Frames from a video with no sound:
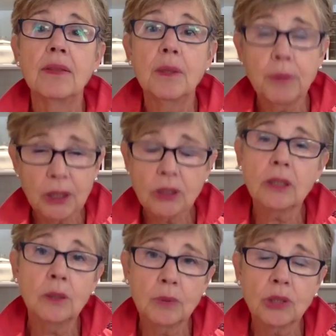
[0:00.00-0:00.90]
the
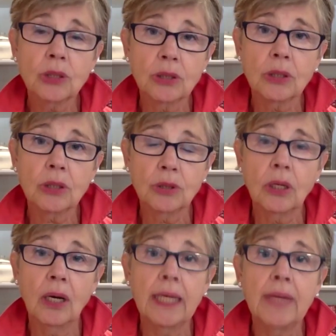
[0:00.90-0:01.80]
person who is
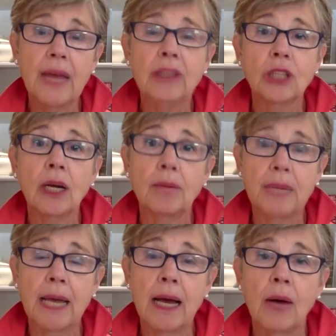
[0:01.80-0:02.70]
uh, in that job
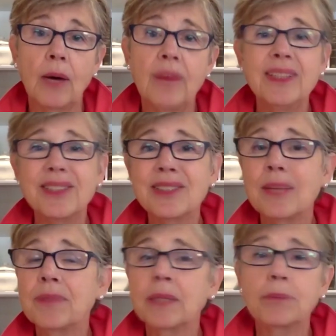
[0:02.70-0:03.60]
now, and this is
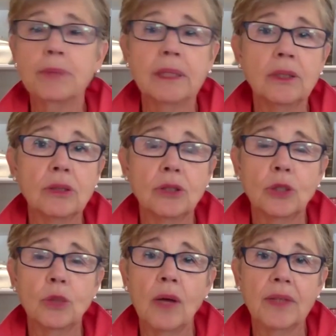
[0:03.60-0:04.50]
something pleasers
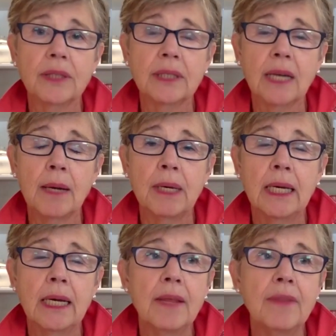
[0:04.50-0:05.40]
do all the time,
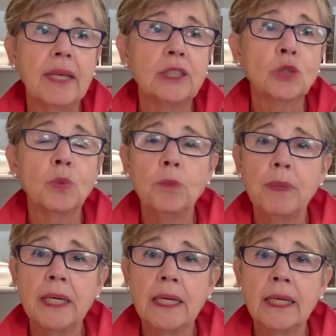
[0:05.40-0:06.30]
they
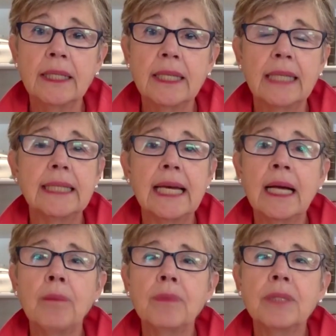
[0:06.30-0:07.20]
swoop in, they
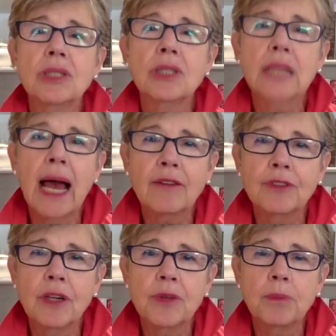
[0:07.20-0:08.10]
take up the slack
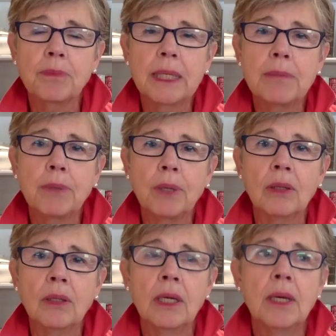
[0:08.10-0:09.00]
for other
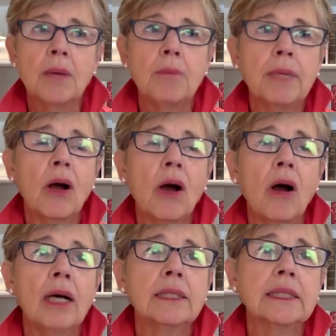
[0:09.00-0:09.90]
people
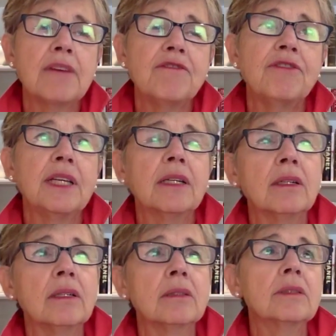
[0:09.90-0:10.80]
because they
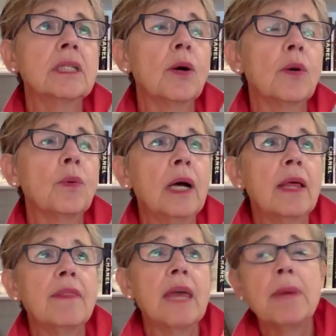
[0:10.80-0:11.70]
feel, you know,
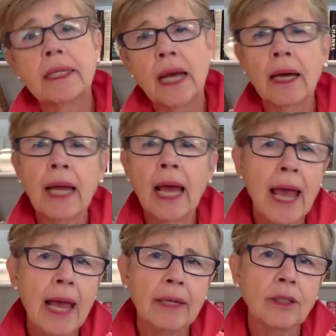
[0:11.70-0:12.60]
they may not
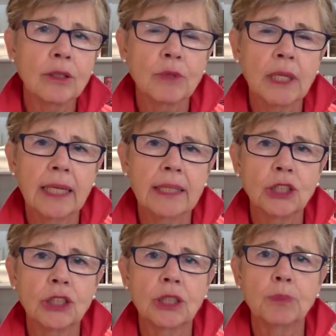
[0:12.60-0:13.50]
handle the
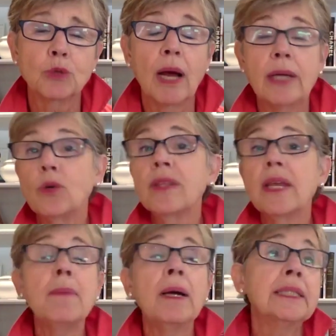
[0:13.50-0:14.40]
relationships right, or
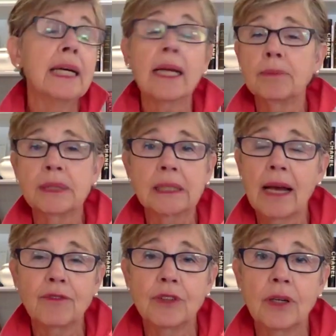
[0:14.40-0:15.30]
they may take up
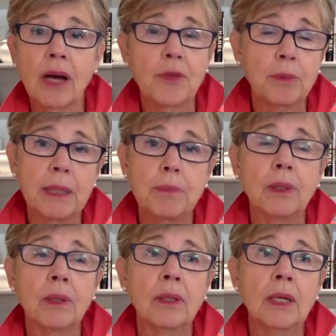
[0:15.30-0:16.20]
slack for other
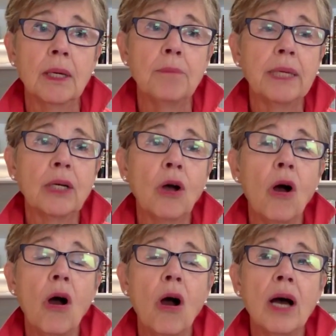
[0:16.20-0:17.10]
people
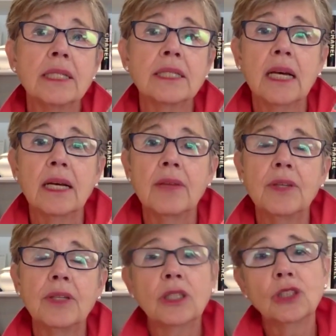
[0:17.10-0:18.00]
because
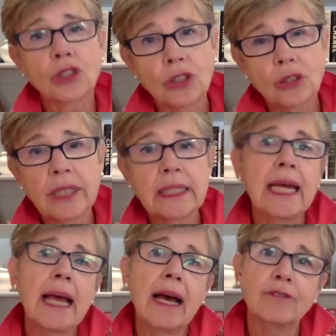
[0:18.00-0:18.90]
they're concerned that
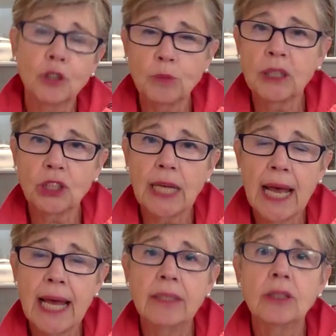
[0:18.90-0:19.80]
they have too much to
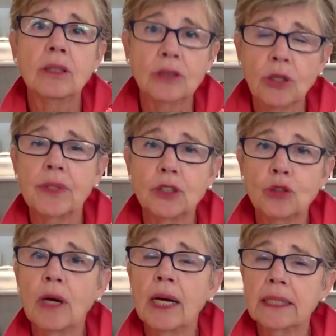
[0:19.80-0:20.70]
handle, so they're
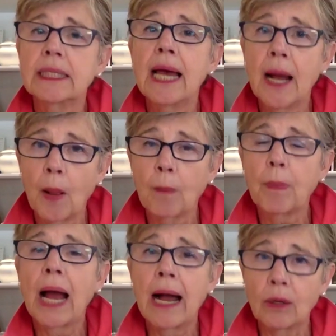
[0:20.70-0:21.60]
trying to help
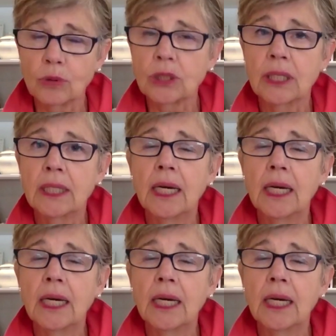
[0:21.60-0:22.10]
out.